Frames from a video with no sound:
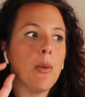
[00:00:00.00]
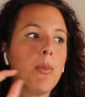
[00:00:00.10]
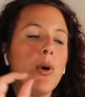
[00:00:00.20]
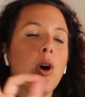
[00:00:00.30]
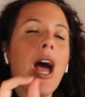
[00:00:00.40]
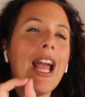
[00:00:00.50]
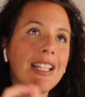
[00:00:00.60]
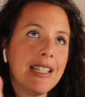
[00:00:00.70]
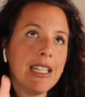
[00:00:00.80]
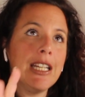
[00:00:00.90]
But I
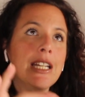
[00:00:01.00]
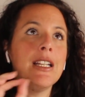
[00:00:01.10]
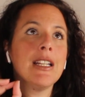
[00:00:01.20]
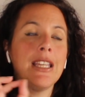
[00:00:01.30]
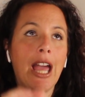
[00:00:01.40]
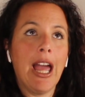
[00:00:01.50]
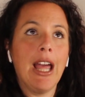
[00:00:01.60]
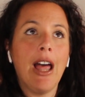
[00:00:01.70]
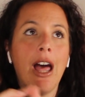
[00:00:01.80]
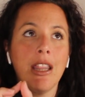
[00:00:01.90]
did
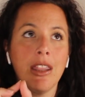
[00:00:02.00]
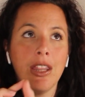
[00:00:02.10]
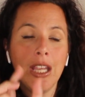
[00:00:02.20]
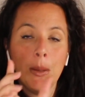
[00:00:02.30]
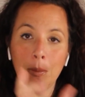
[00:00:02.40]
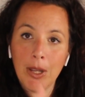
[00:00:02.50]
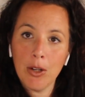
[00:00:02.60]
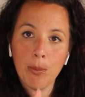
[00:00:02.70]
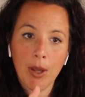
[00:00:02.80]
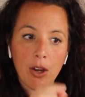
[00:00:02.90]
get at the
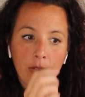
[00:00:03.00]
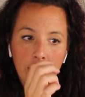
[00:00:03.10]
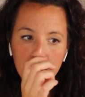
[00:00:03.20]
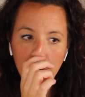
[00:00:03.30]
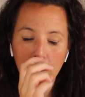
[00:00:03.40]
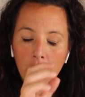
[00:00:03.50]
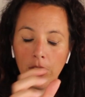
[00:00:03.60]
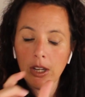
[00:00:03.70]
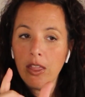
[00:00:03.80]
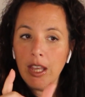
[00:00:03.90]
middle bit of the
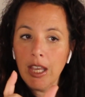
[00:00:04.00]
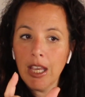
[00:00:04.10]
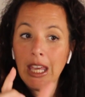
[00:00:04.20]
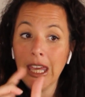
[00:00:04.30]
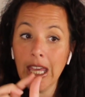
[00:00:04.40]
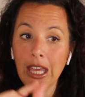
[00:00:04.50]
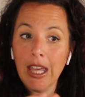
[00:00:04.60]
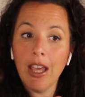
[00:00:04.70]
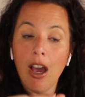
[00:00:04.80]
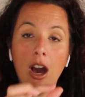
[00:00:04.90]
song, the
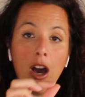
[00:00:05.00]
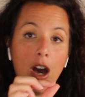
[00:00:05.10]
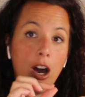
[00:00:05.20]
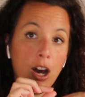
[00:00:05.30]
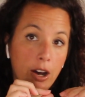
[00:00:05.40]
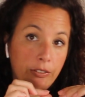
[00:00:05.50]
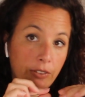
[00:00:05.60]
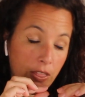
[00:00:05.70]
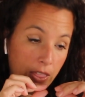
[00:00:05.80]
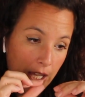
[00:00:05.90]
key of
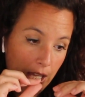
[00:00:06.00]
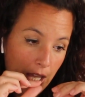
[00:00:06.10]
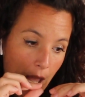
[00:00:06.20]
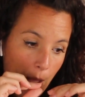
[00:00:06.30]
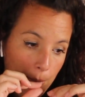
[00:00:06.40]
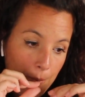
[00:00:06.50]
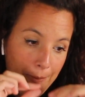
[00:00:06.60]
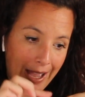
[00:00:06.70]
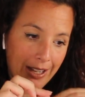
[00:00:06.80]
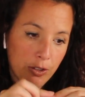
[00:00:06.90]
the
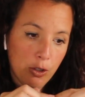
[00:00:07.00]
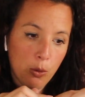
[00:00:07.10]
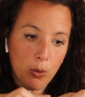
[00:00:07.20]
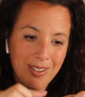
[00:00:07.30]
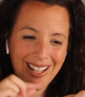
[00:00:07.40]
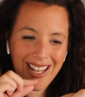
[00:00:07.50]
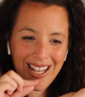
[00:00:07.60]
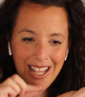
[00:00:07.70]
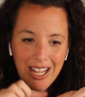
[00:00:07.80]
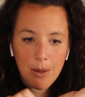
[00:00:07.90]
band was a
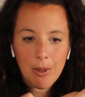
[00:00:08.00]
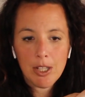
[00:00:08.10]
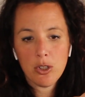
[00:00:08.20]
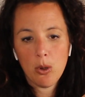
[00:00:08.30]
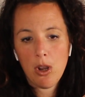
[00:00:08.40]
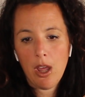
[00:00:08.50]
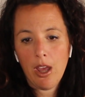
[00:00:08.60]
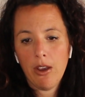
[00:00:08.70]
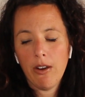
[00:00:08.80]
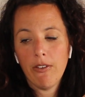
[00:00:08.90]
little bit too
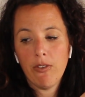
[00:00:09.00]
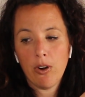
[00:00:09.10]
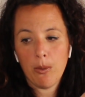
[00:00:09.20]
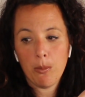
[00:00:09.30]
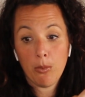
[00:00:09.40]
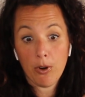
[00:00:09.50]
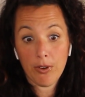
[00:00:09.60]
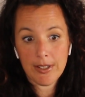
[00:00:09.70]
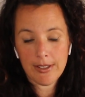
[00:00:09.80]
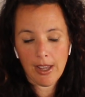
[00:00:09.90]
low for
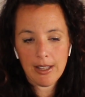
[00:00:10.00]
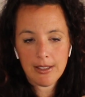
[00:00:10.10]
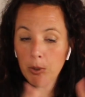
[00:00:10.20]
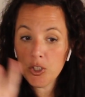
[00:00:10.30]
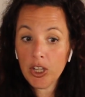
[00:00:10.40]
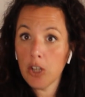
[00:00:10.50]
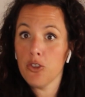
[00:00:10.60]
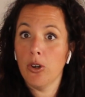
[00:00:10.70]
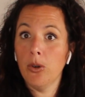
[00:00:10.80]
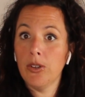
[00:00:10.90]
Morissette, but she
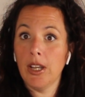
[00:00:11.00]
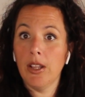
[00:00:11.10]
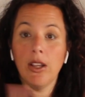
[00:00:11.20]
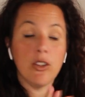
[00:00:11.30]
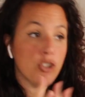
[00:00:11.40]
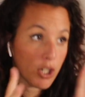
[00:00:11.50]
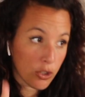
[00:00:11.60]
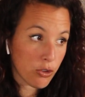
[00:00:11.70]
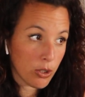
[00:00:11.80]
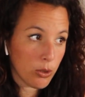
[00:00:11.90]
controlled
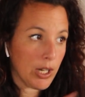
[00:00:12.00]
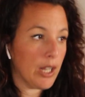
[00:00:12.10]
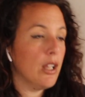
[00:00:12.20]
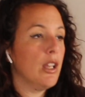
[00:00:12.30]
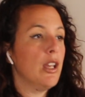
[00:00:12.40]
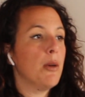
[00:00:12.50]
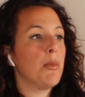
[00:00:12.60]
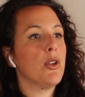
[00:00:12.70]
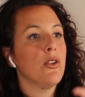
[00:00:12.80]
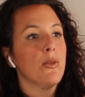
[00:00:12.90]
it.
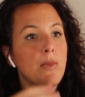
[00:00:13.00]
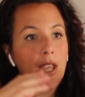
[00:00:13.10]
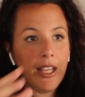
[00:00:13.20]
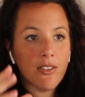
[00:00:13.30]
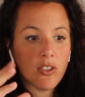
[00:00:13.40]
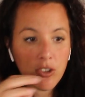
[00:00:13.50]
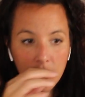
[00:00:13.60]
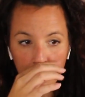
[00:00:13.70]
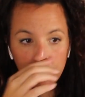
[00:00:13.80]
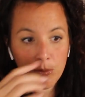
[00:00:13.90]
But
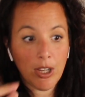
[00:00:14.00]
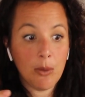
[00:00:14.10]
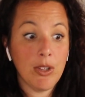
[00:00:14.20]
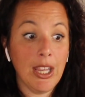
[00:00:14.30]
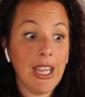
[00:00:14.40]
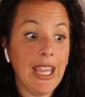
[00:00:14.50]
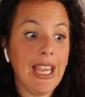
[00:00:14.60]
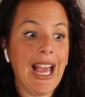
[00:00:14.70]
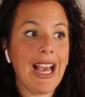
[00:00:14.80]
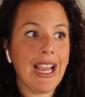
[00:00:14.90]
it's sometimes
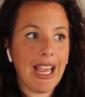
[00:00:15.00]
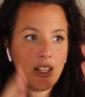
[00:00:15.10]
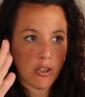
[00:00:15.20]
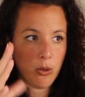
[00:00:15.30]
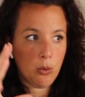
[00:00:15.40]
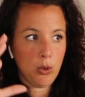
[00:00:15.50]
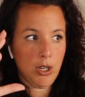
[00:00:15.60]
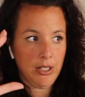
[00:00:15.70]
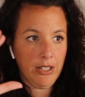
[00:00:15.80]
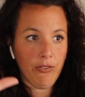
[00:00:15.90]
it can get too
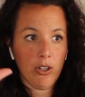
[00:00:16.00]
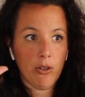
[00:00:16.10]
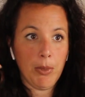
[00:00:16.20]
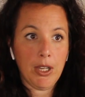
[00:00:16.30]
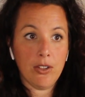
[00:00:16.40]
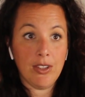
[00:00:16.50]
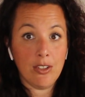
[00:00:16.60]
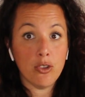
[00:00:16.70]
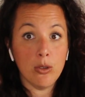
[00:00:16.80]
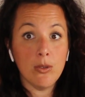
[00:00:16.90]
difficult because
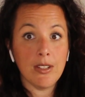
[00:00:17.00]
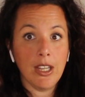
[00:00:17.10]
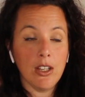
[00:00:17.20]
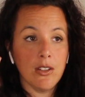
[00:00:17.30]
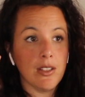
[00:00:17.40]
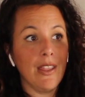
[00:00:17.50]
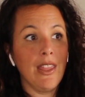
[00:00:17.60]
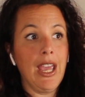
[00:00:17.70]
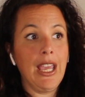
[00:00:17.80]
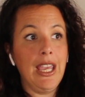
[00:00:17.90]
there's two singers and
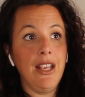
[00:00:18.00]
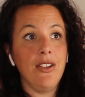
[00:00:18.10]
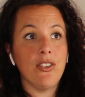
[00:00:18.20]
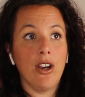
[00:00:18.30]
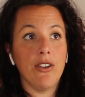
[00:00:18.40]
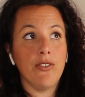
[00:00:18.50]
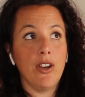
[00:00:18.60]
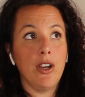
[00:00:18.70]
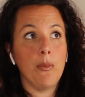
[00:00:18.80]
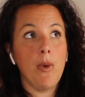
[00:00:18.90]
their keys of
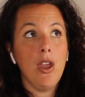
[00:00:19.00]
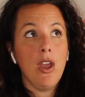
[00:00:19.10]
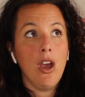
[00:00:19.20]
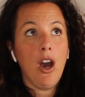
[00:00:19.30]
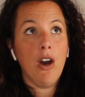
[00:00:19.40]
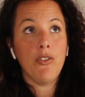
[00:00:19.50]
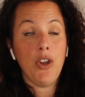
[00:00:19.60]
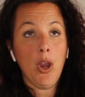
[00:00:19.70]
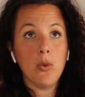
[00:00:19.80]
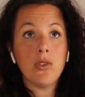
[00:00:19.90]

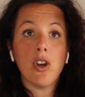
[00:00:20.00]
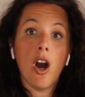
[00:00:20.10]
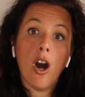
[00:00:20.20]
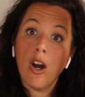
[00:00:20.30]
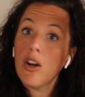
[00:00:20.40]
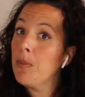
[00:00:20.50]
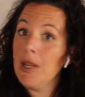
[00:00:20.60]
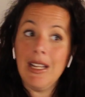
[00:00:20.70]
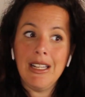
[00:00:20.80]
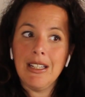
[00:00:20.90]
notes are
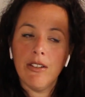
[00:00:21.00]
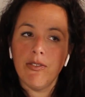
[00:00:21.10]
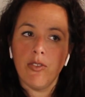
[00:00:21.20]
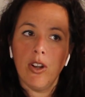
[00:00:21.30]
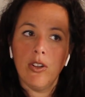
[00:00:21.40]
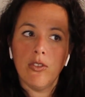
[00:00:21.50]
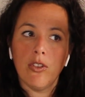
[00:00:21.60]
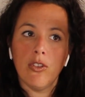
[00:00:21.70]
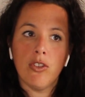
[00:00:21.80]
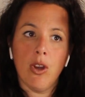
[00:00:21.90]
completely
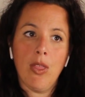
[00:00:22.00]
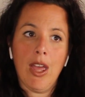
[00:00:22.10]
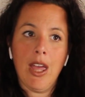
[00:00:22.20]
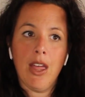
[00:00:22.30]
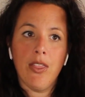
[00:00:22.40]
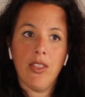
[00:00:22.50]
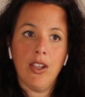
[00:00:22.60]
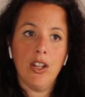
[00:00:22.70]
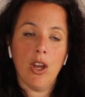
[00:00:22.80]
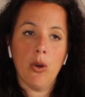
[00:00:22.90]
different. So they're,
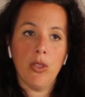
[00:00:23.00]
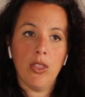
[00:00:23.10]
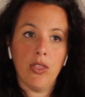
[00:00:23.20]
you know,